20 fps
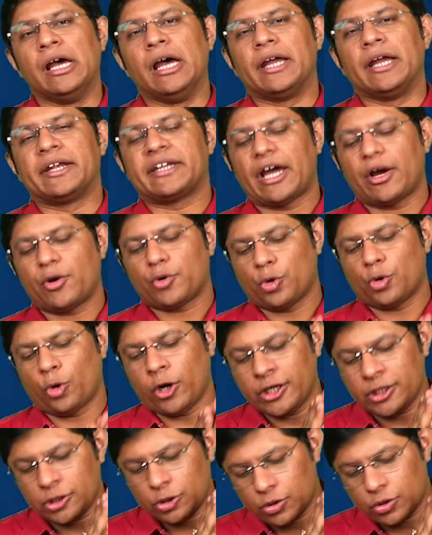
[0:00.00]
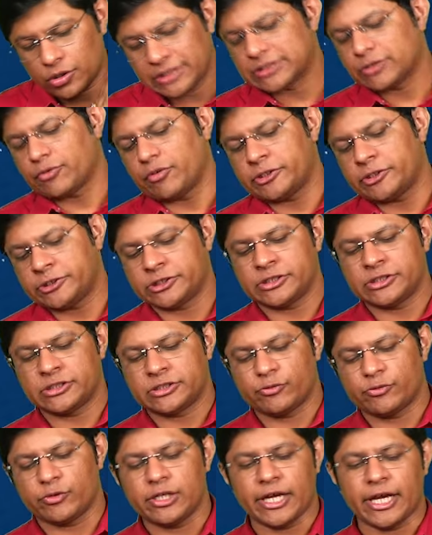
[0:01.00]
Now, going through these questions
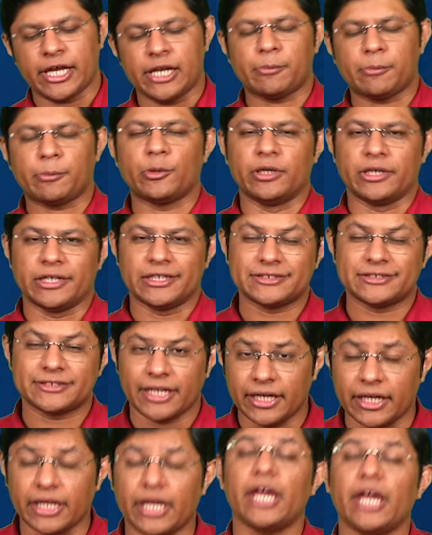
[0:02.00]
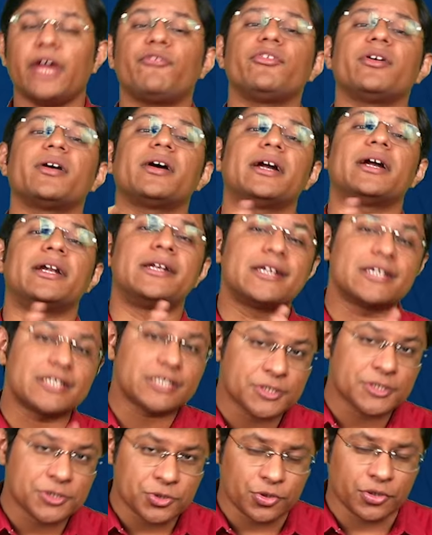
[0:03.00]
will help you understand if you
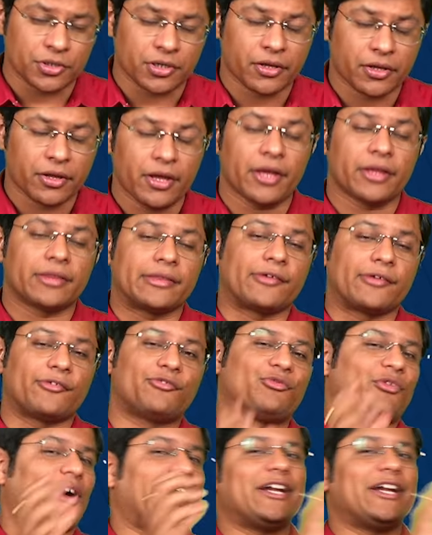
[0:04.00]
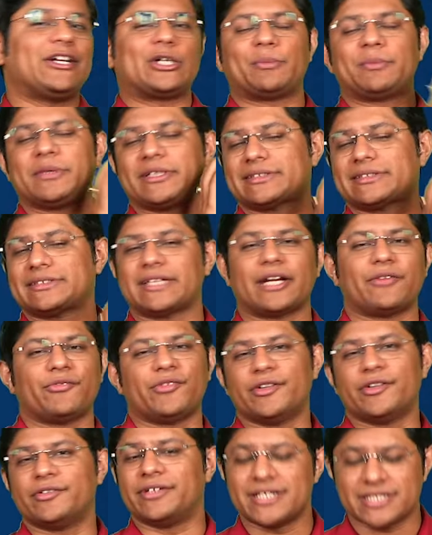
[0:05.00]
understood the five topics that we
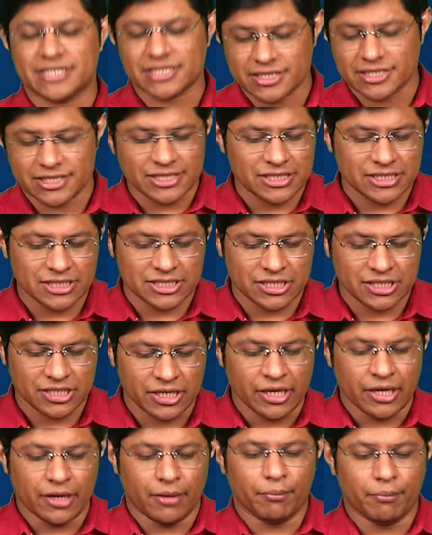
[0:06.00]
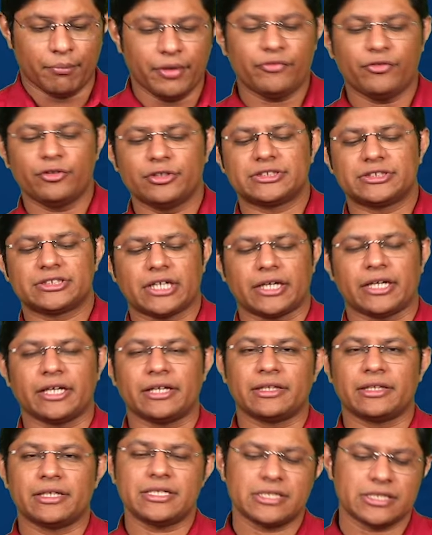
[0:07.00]
have discussed before starting
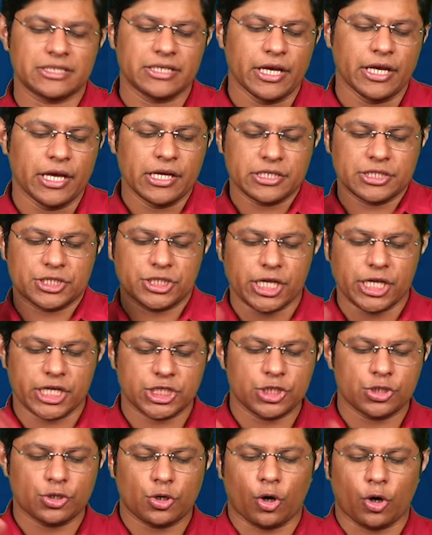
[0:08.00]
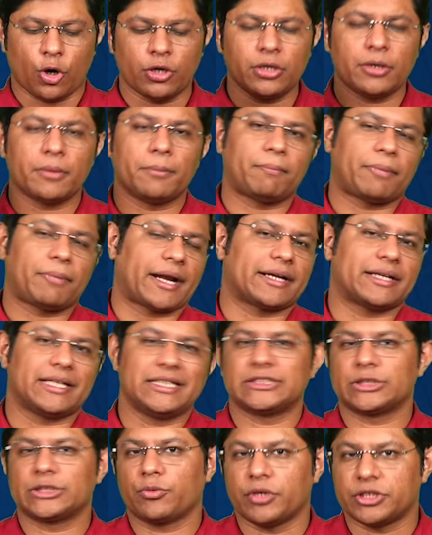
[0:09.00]
this session on
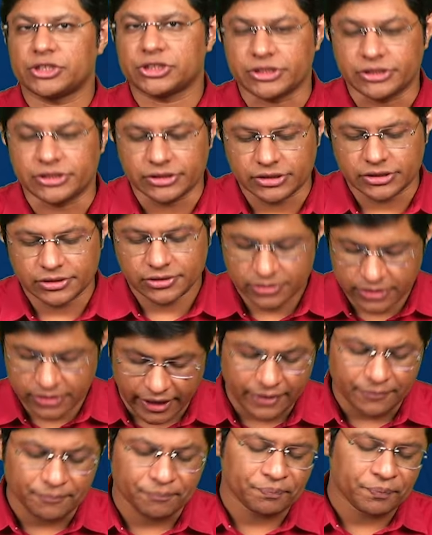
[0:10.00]
practice questions, right?